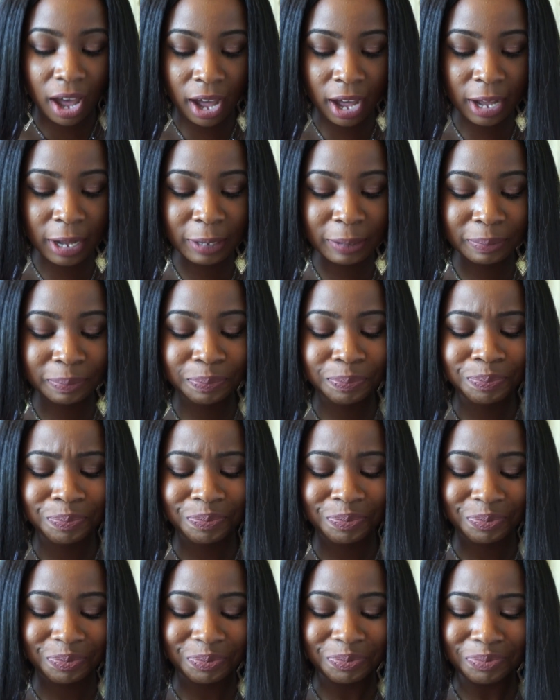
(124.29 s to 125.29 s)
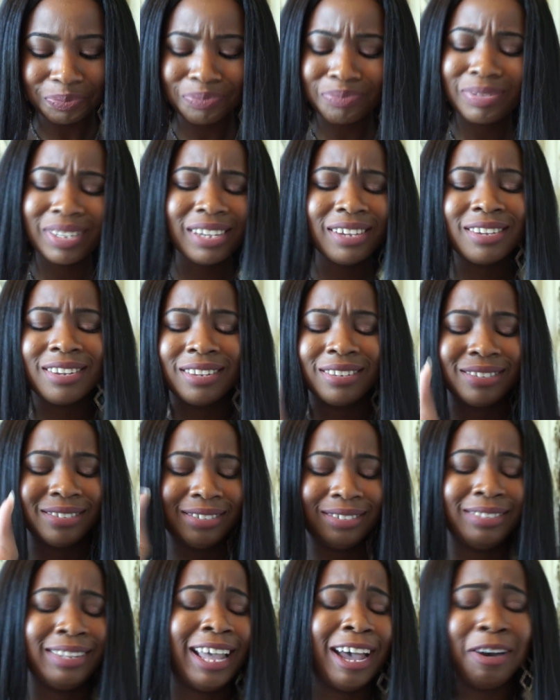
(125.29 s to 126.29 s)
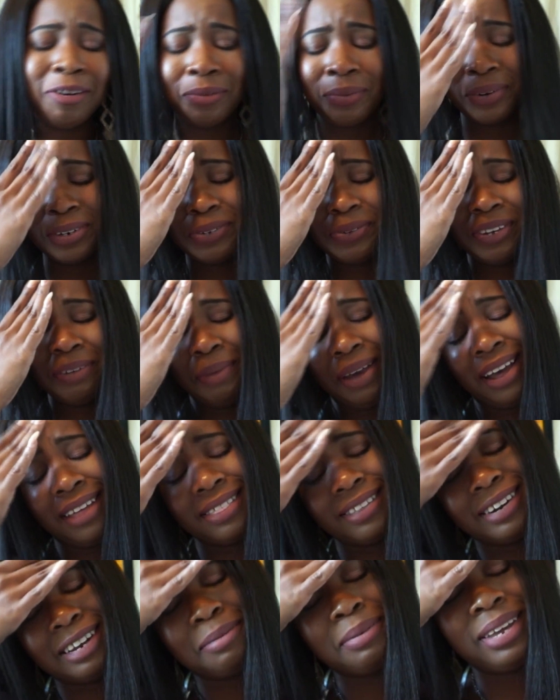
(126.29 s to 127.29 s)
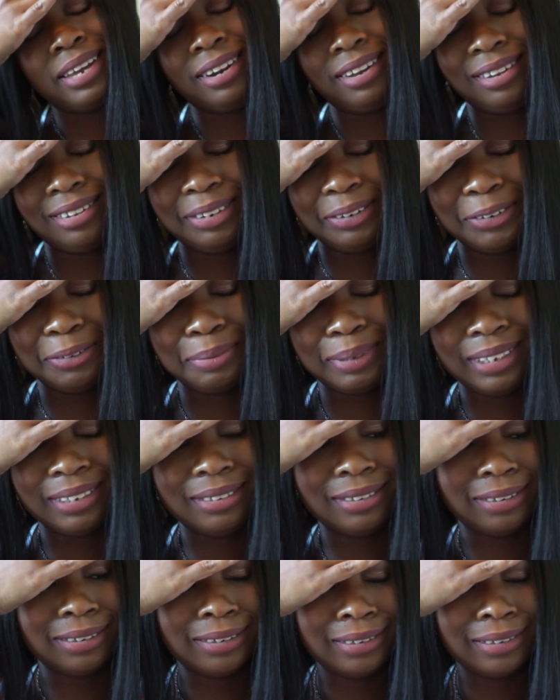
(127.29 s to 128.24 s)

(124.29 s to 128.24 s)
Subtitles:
Now we're doing math and I'm getting a little bit,